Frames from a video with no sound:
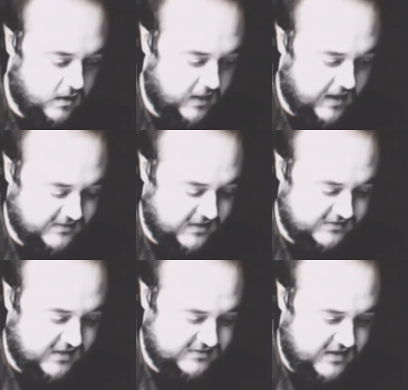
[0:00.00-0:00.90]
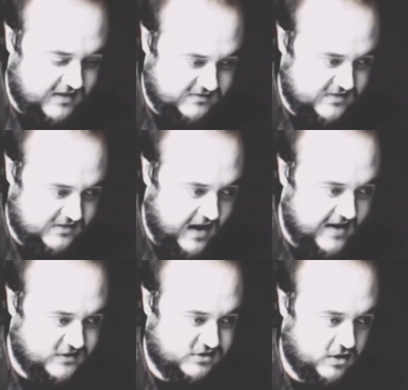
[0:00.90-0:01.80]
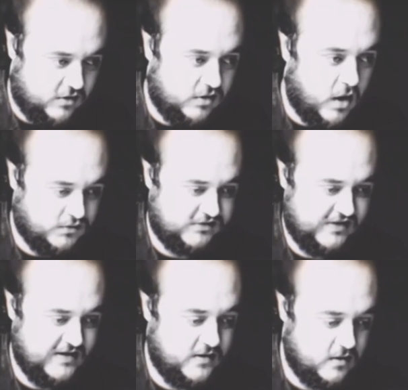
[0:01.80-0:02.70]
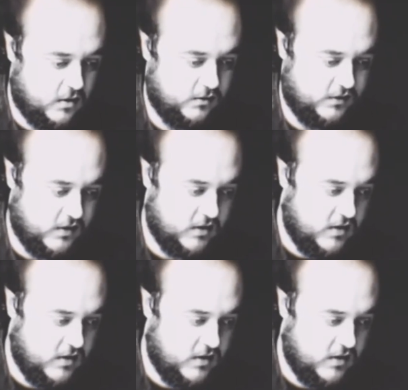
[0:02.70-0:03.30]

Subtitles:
as the cage sort of closes in on you.